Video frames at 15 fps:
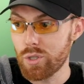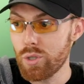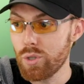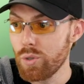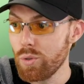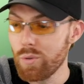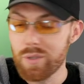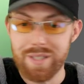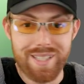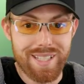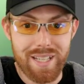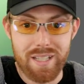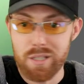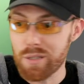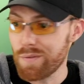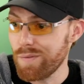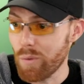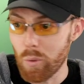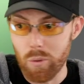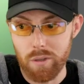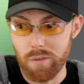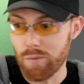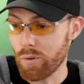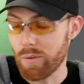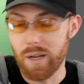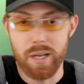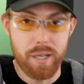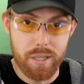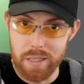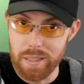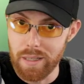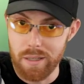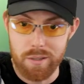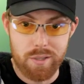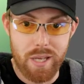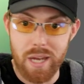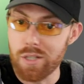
264 variety is,